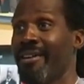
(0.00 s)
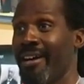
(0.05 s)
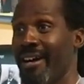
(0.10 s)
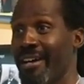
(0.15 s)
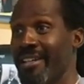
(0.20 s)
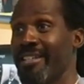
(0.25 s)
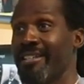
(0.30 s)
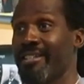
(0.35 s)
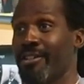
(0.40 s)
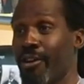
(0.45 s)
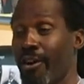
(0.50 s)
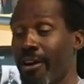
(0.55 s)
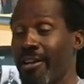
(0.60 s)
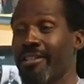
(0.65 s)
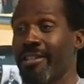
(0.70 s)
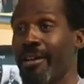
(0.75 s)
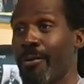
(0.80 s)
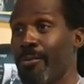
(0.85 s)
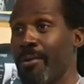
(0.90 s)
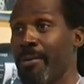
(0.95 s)
And the
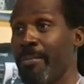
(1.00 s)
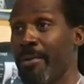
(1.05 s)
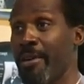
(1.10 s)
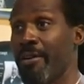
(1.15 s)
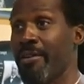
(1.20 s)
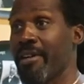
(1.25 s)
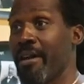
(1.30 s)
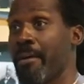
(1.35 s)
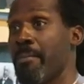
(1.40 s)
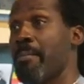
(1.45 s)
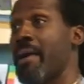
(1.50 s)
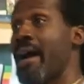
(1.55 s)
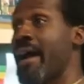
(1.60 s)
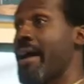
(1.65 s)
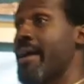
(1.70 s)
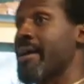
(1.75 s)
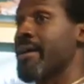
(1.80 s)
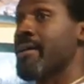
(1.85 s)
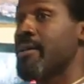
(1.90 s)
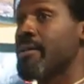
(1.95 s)
scars that we bear them
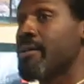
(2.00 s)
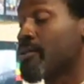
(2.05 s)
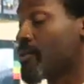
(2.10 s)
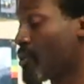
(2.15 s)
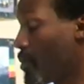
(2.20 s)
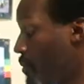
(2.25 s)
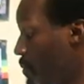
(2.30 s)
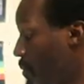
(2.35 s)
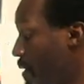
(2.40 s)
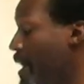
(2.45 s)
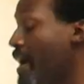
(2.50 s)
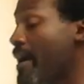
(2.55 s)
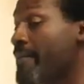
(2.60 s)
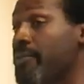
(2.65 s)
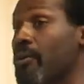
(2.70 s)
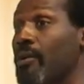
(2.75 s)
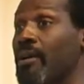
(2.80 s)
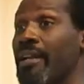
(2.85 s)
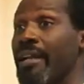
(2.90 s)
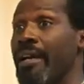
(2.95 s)
back, so we
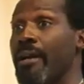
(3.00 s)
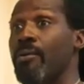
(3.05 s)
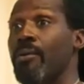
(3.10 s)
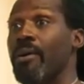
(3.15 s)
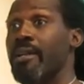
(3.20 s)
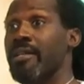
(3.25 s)
have to claim